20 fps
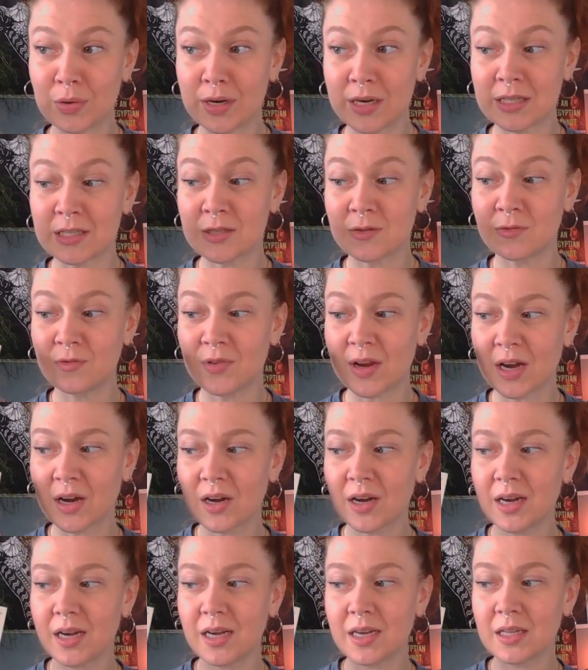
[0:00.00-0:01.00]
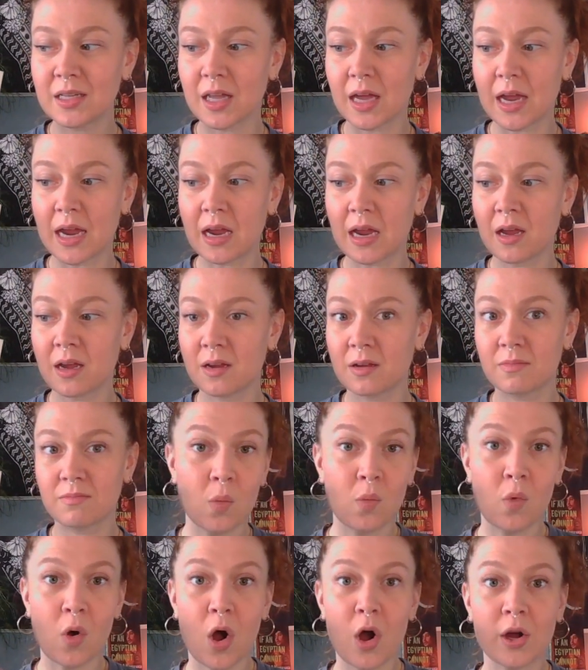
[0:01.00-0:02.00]
It's very like
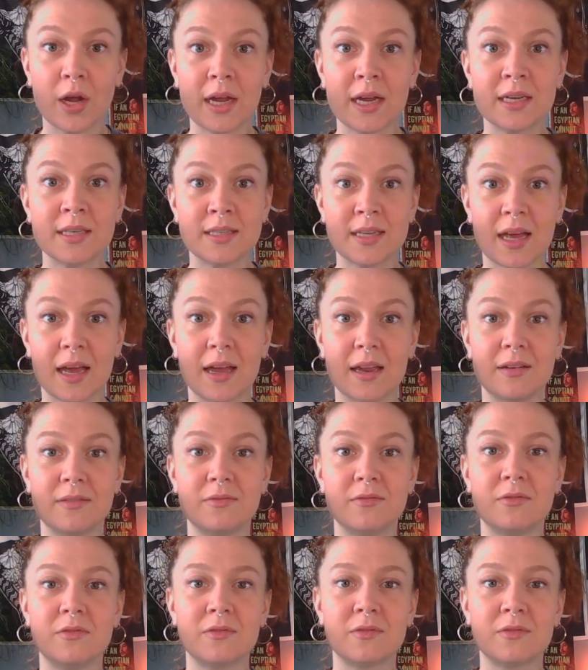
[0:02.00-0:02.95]
Walking Dead